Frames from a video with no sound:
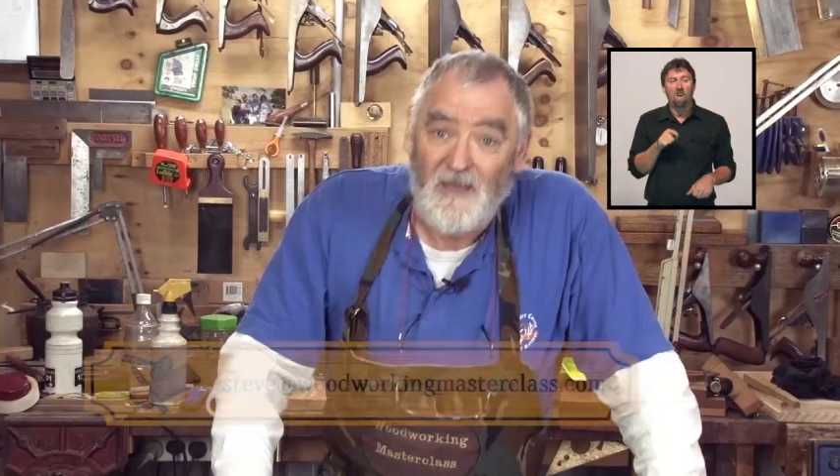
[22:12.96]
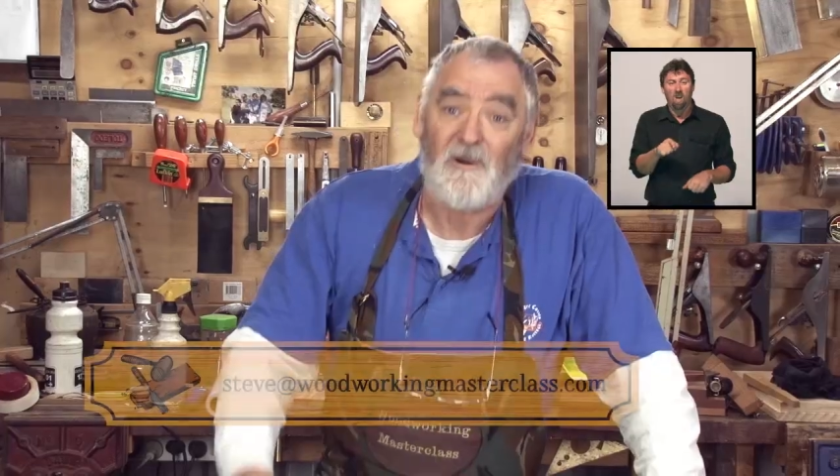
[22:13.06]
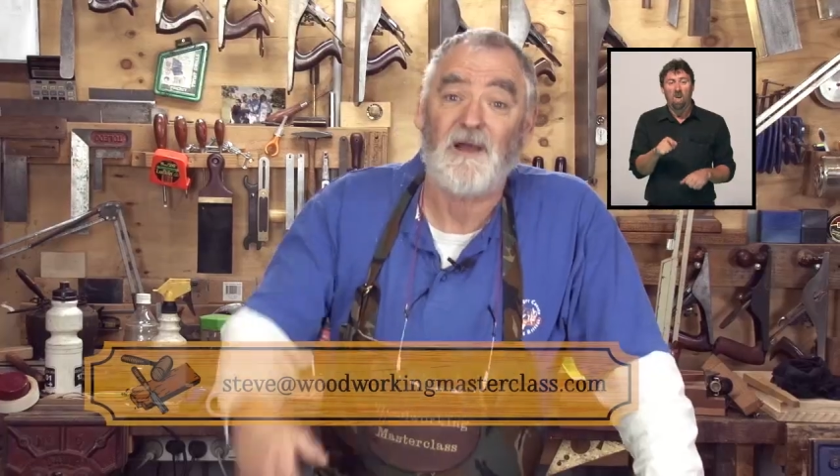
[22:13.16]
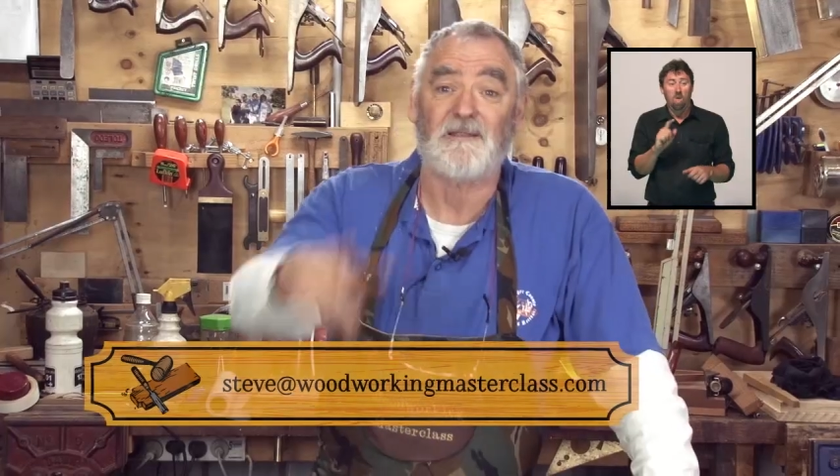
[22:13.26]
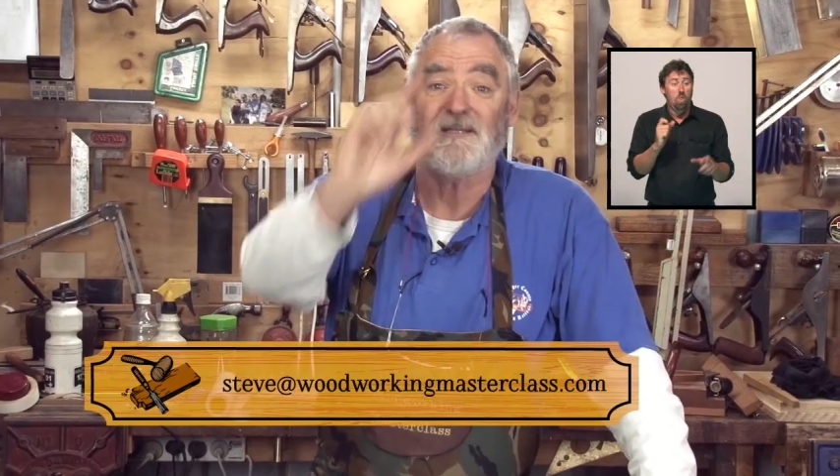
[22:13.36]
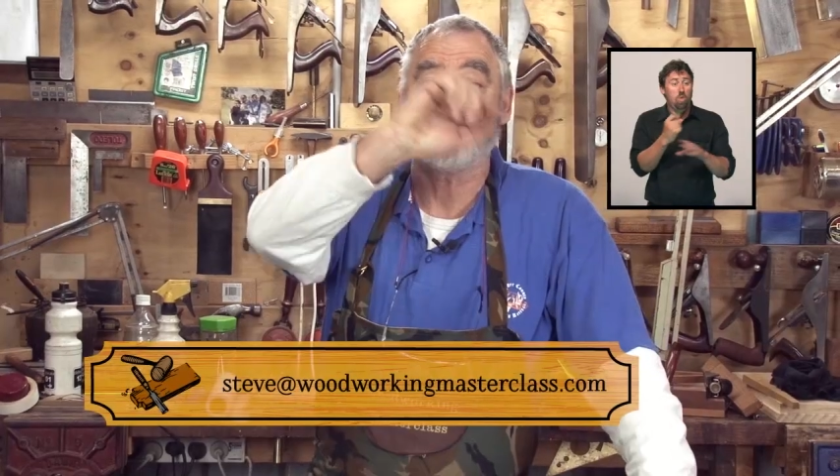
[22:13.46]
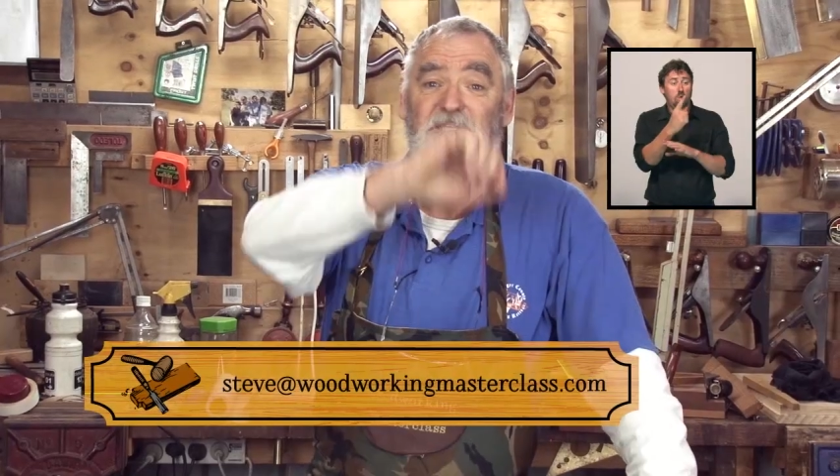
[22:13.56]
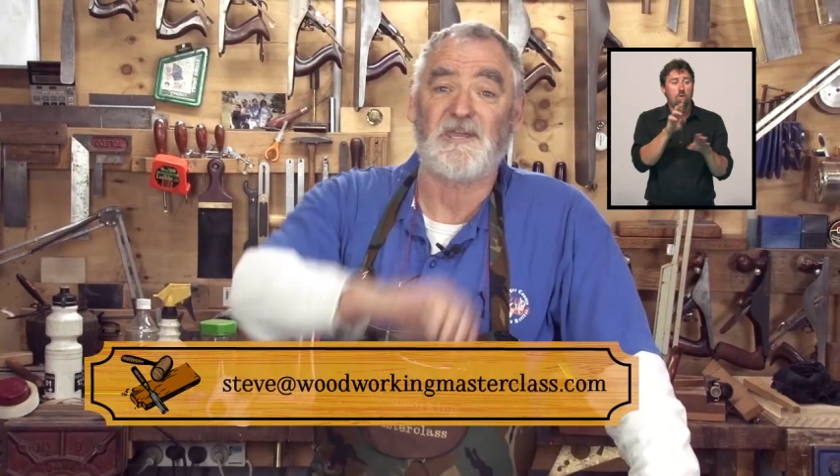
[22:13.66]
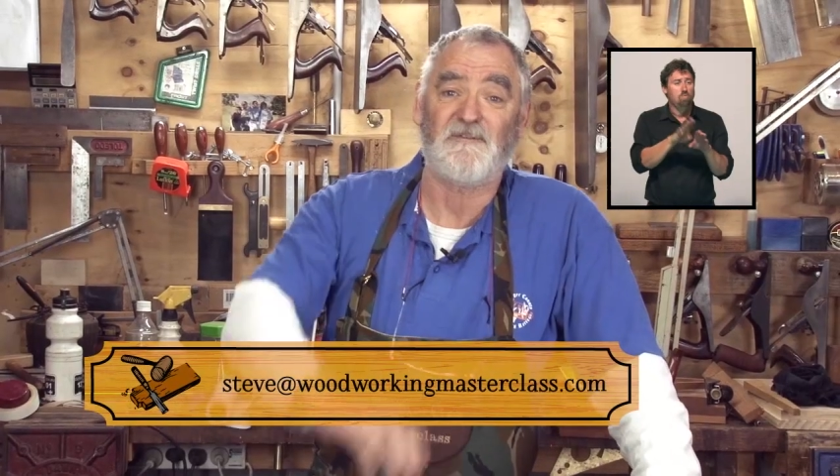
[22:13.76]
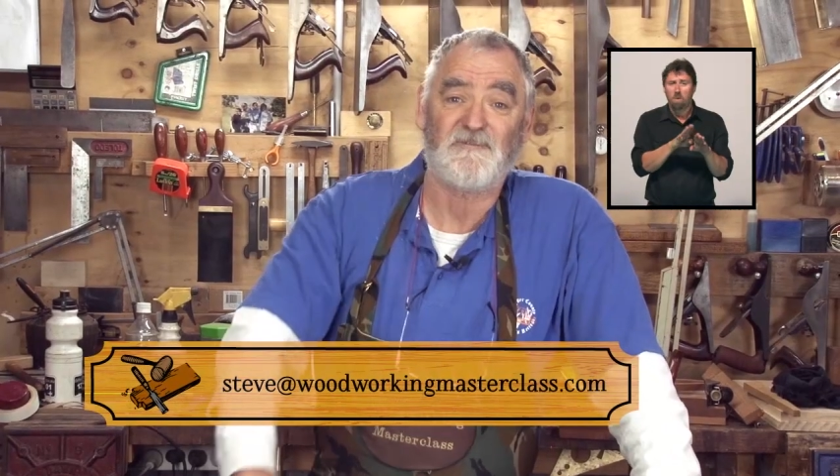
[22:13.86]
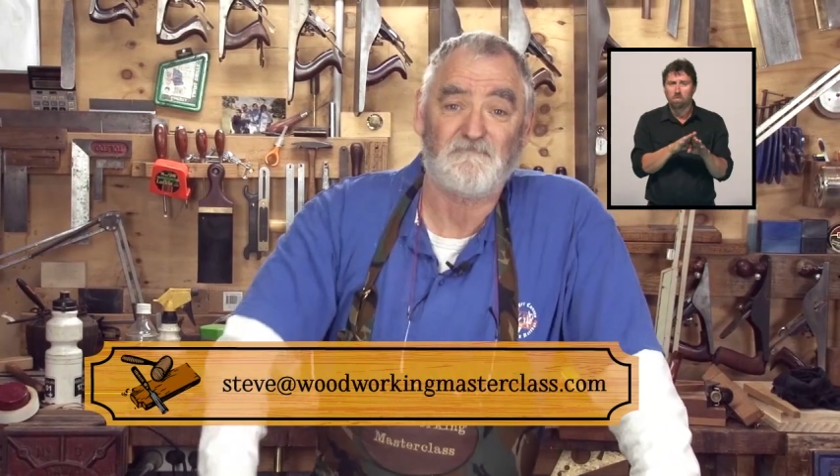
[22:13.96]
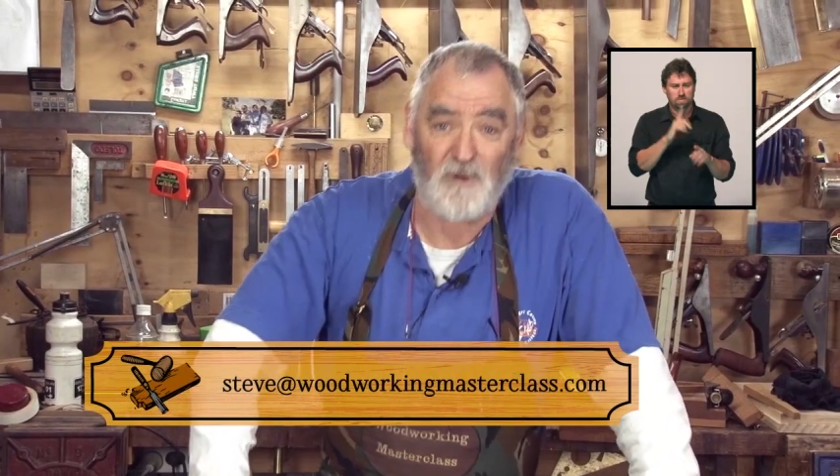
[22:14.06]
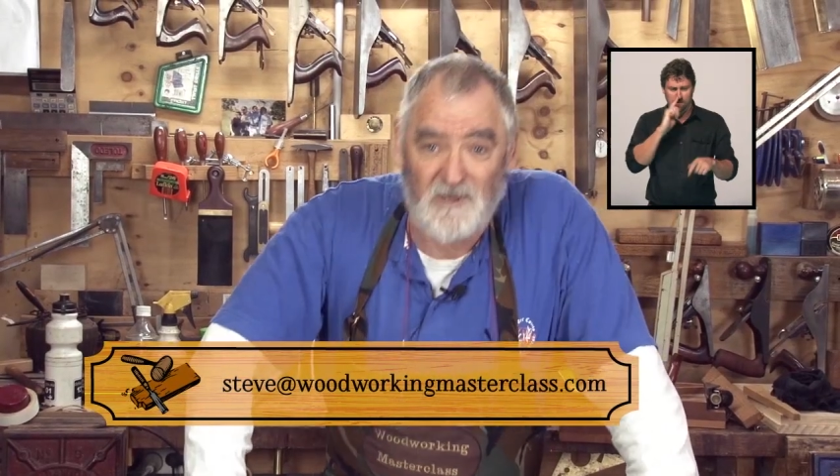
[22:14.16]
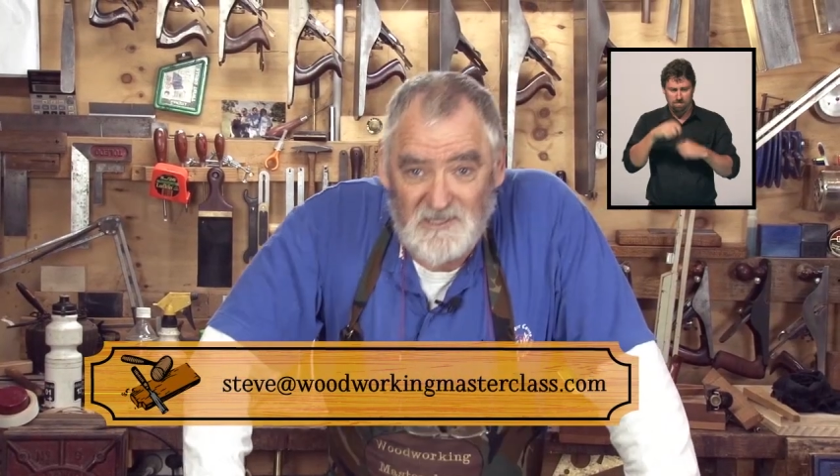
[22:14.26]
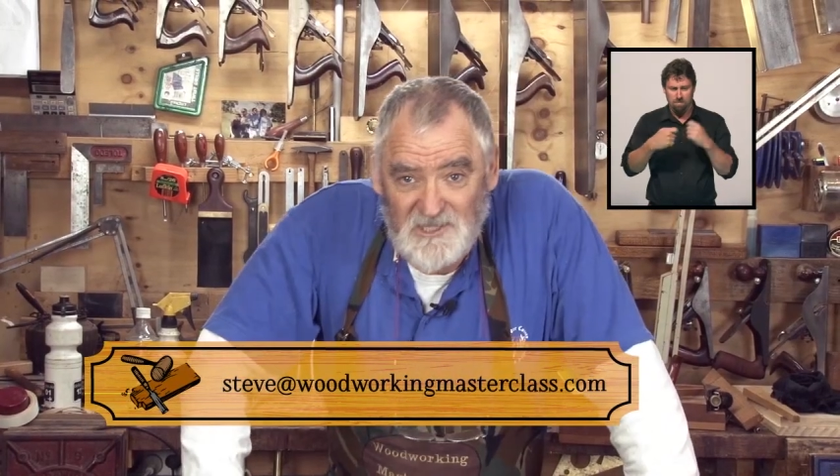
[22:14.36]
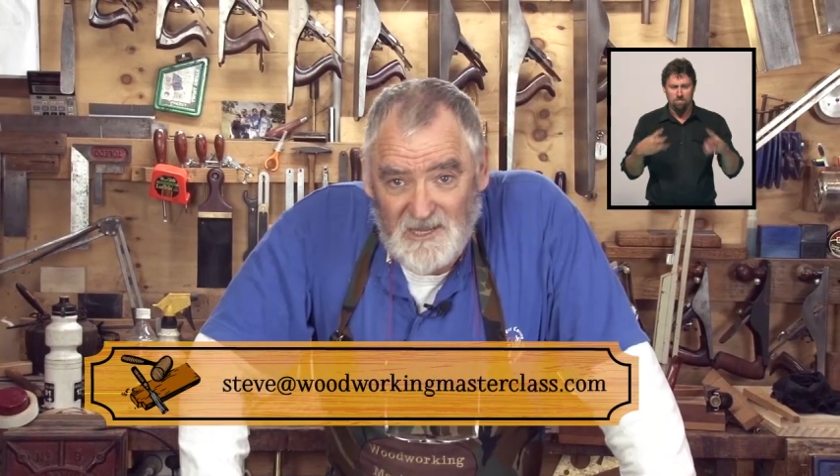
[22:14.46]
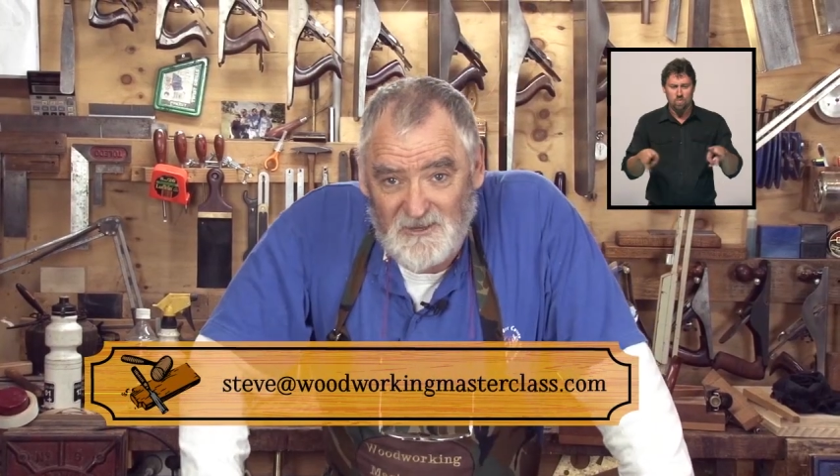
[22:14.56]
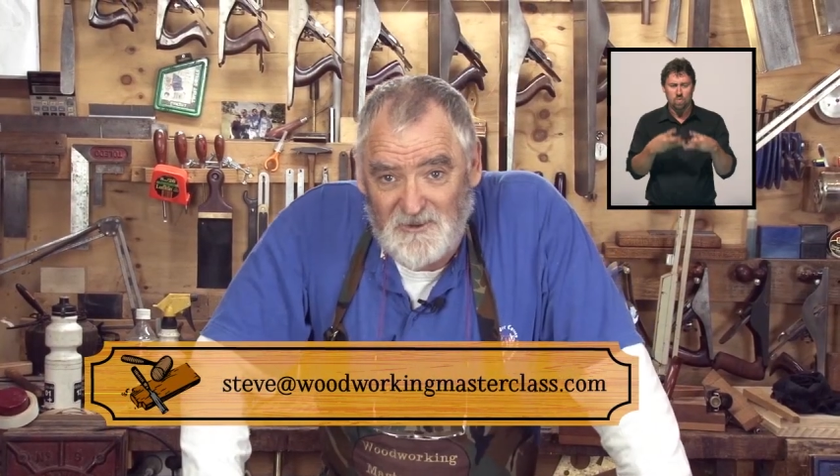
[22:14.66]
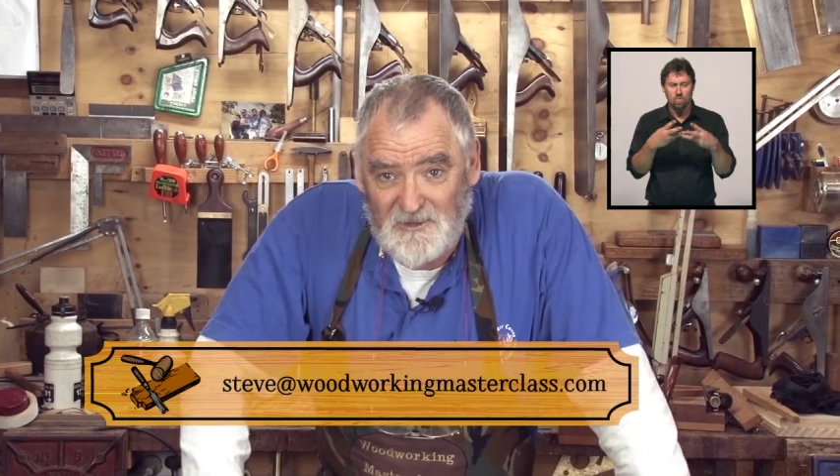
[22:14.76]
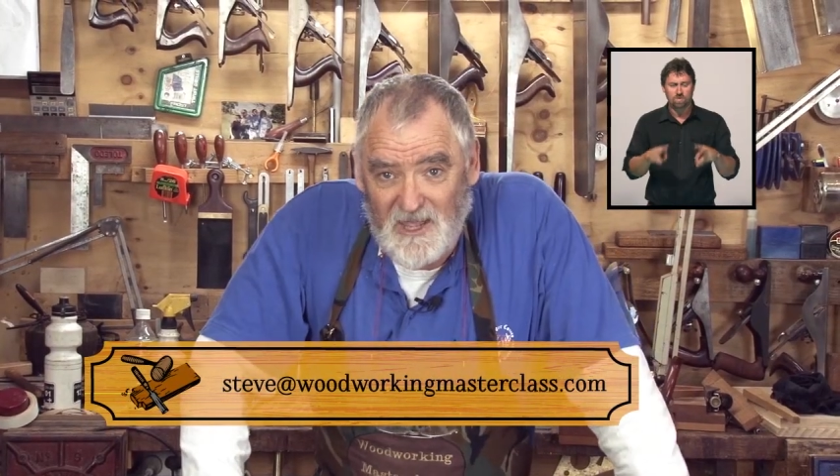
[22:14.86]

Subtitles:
Well, it's Steve pulling the shed door